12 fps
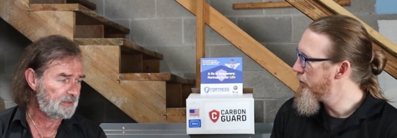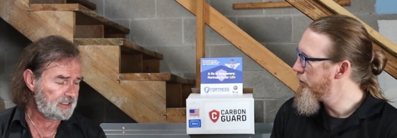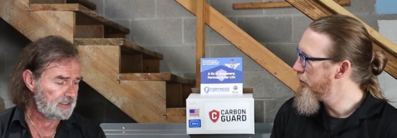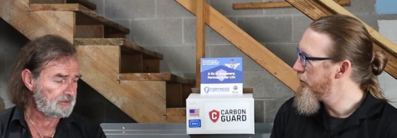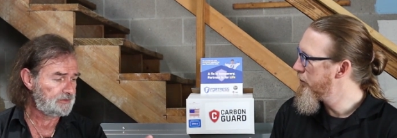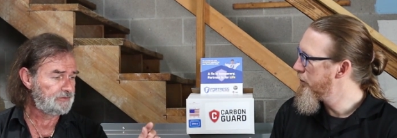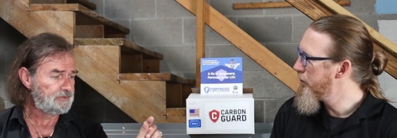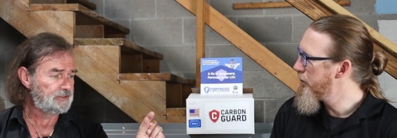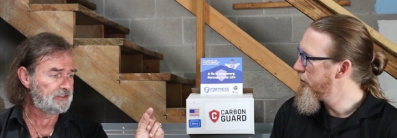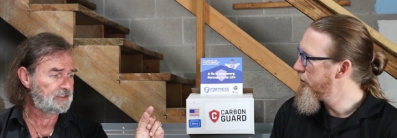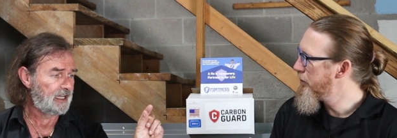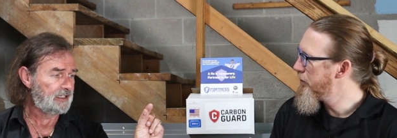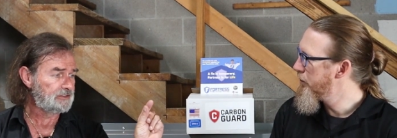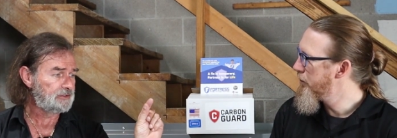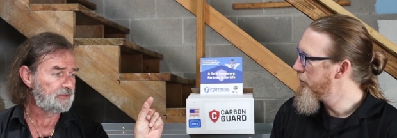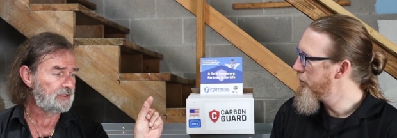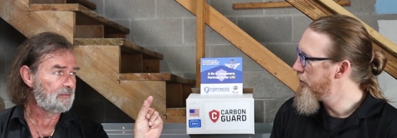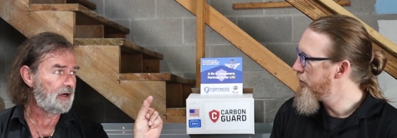Speaker 1: because you've just got a
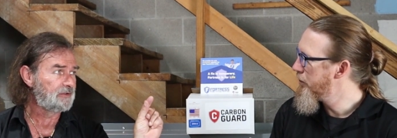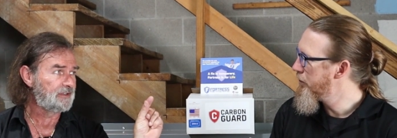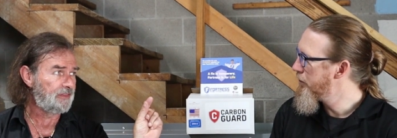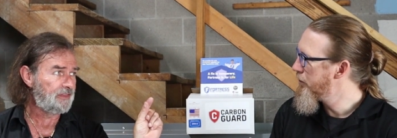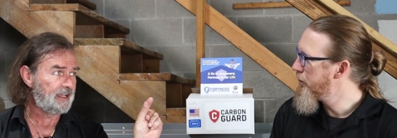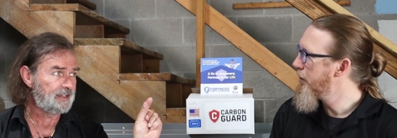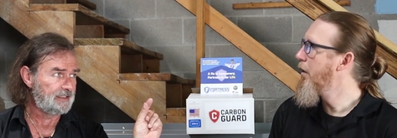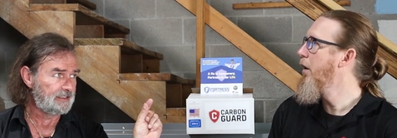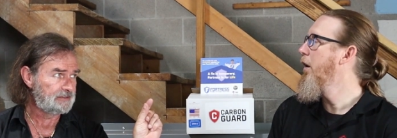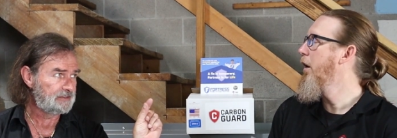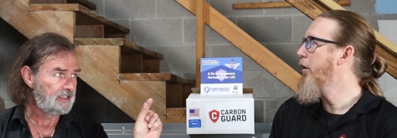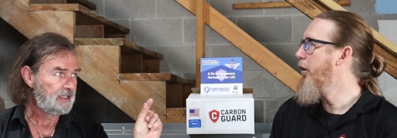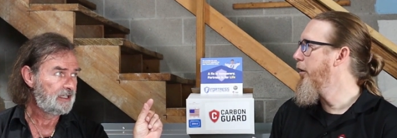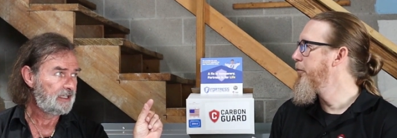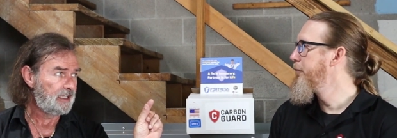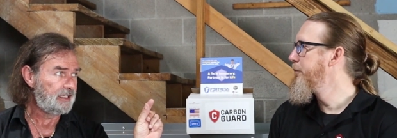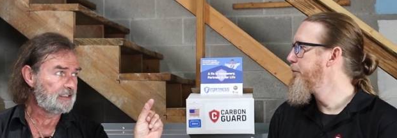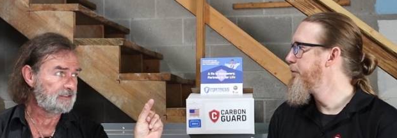certain amount of thickness okay.
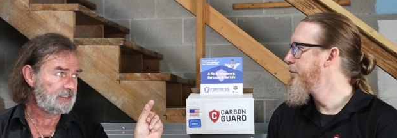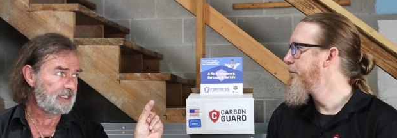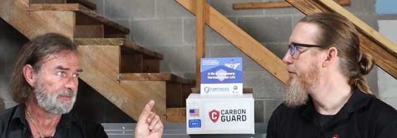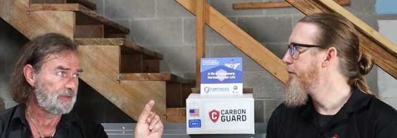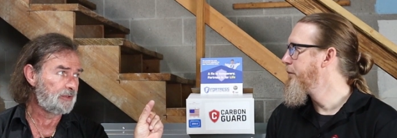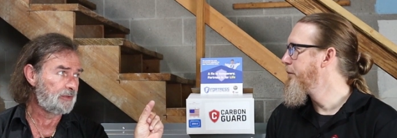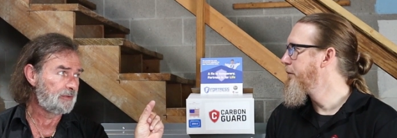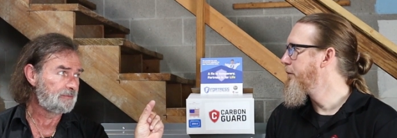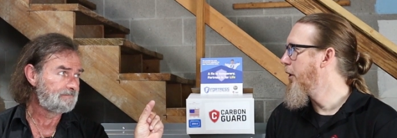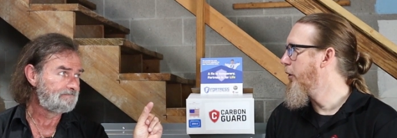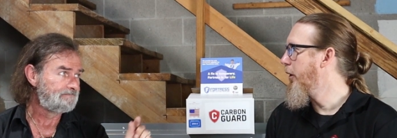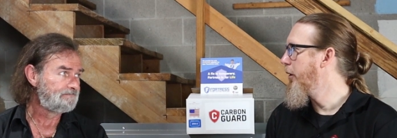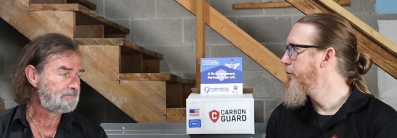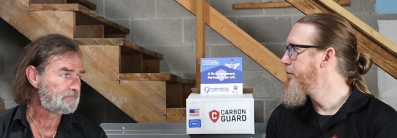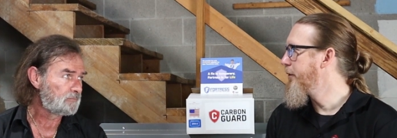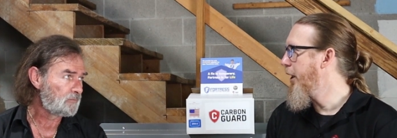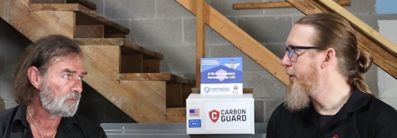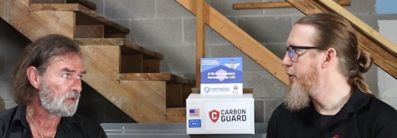in a CMU. Okay,
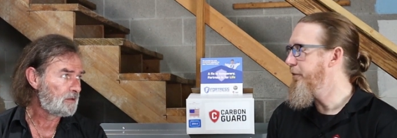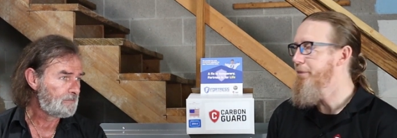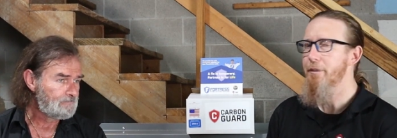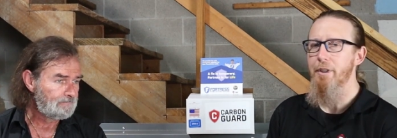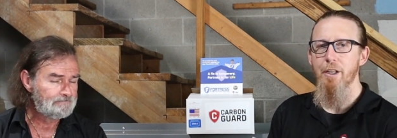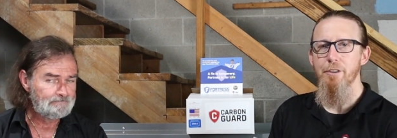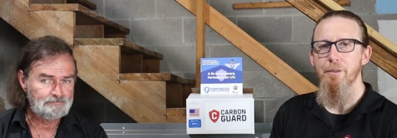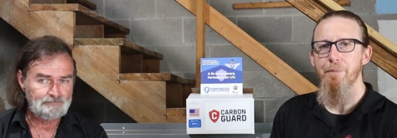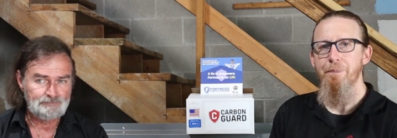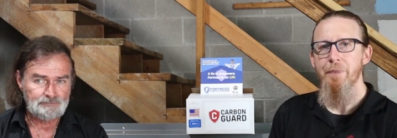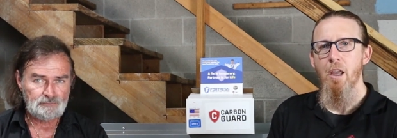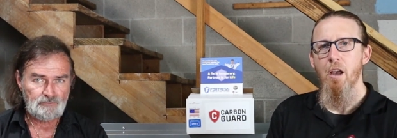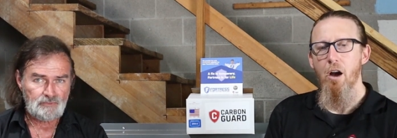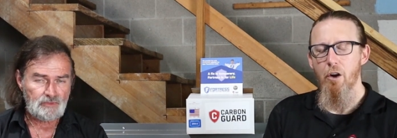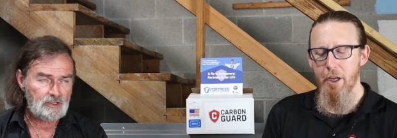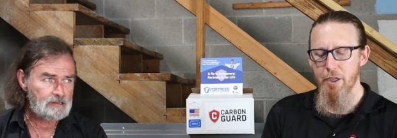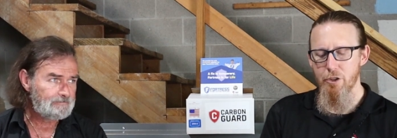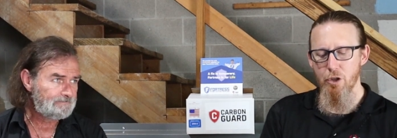gotcha, gotcha.
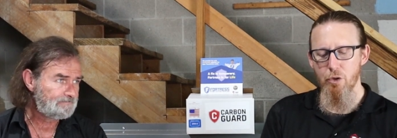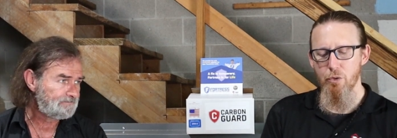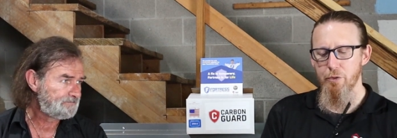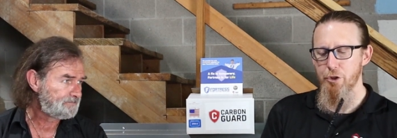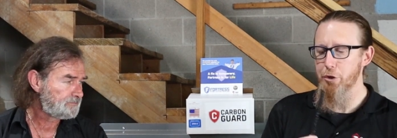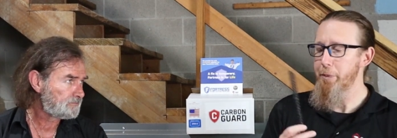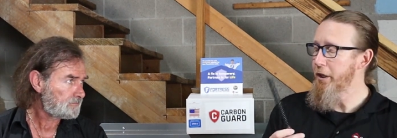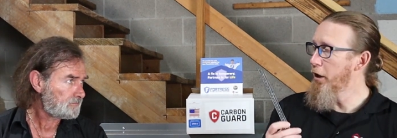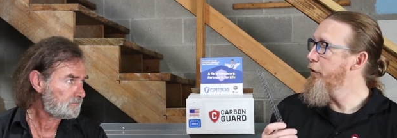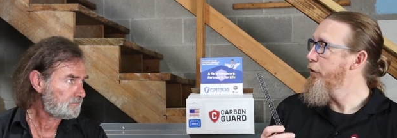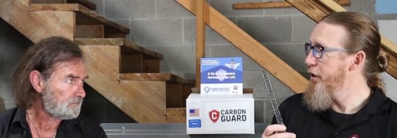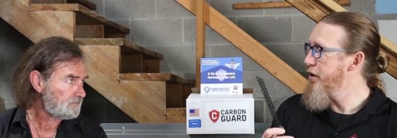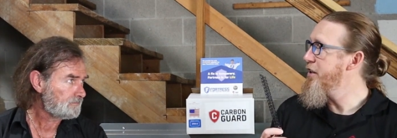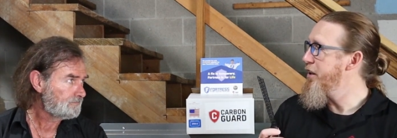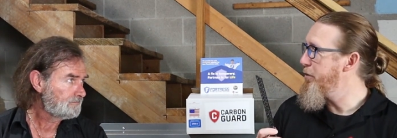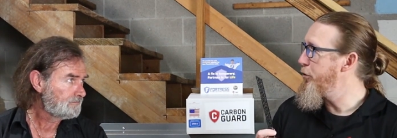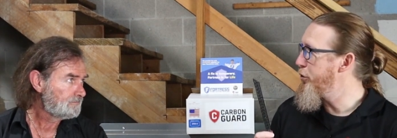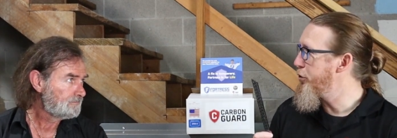
Speaker 2: Okay, so just be careful in
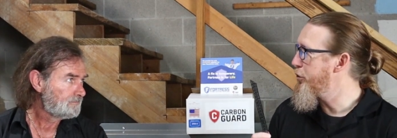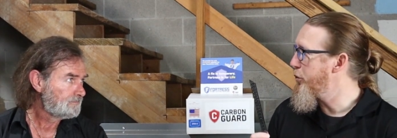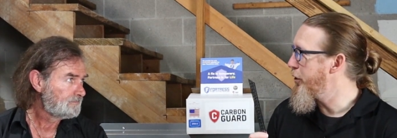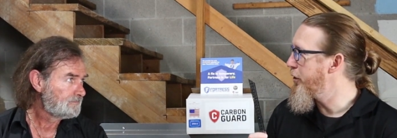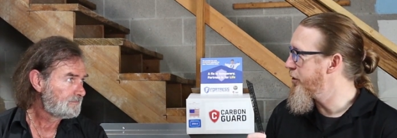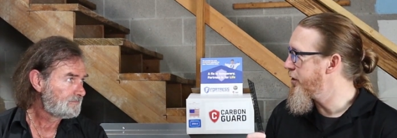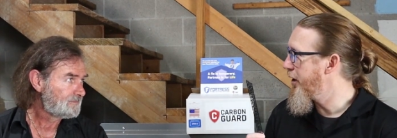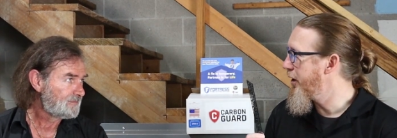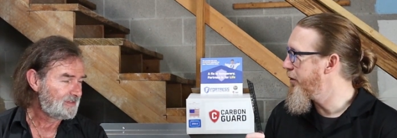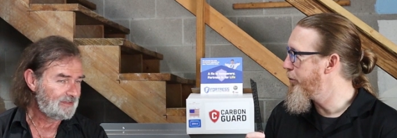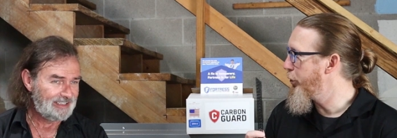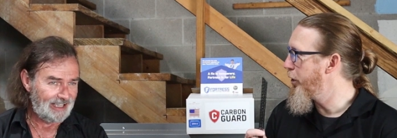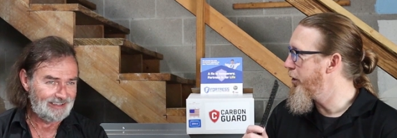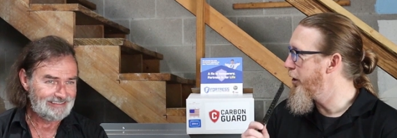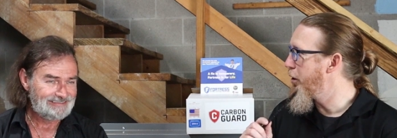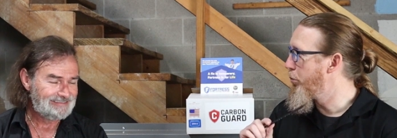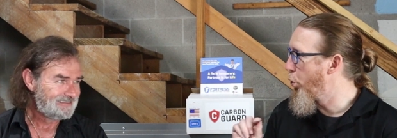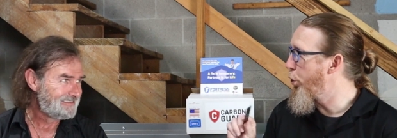CMUs is what you're saying, but yeah.
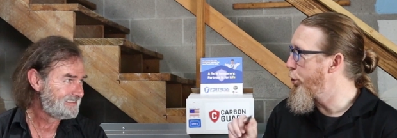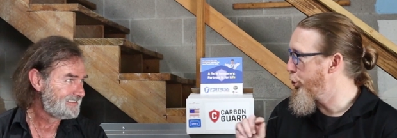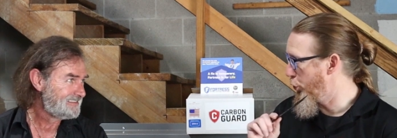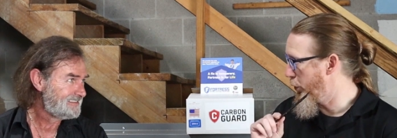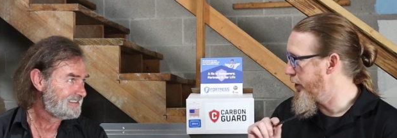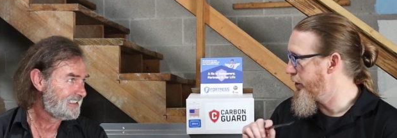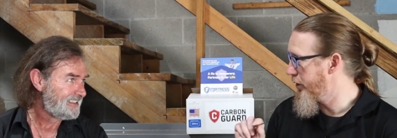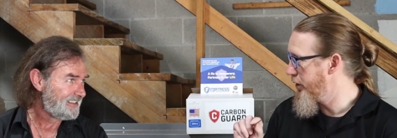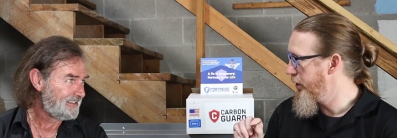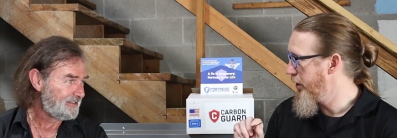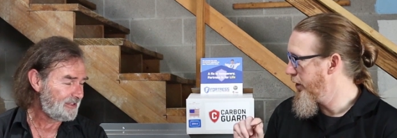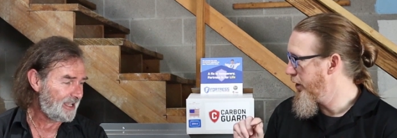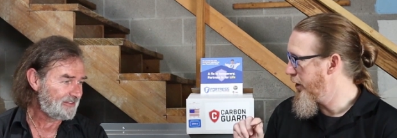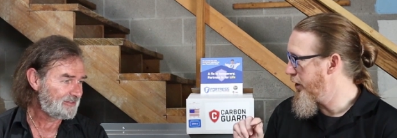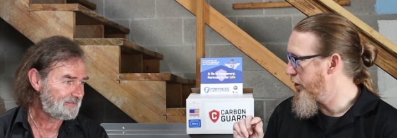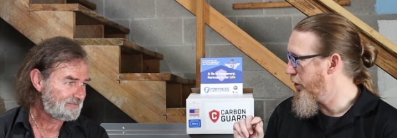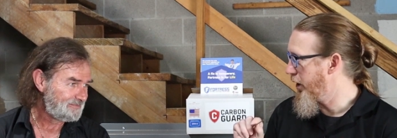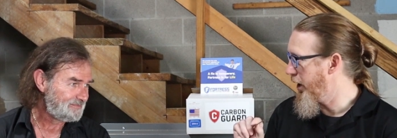in the mortar joints yeah.
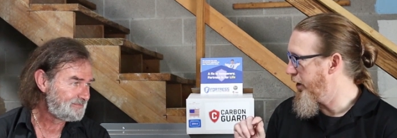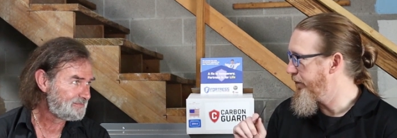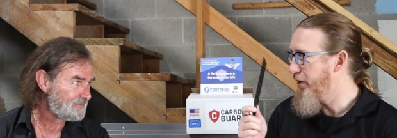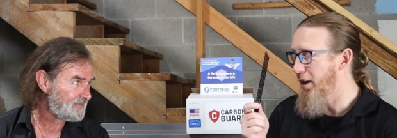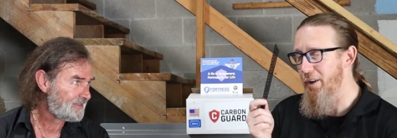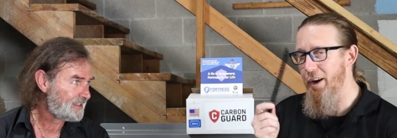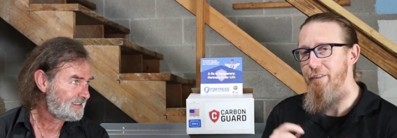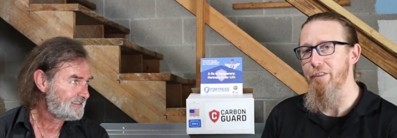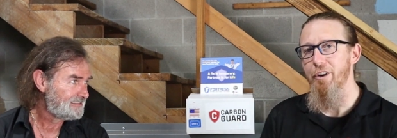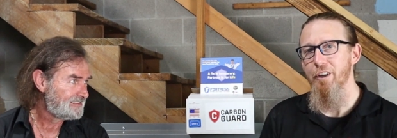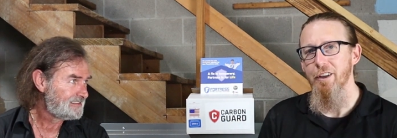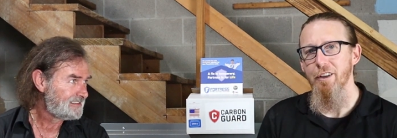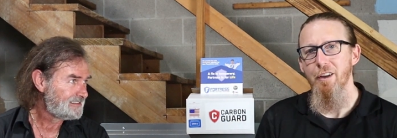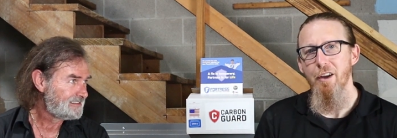is okay. All right, very good.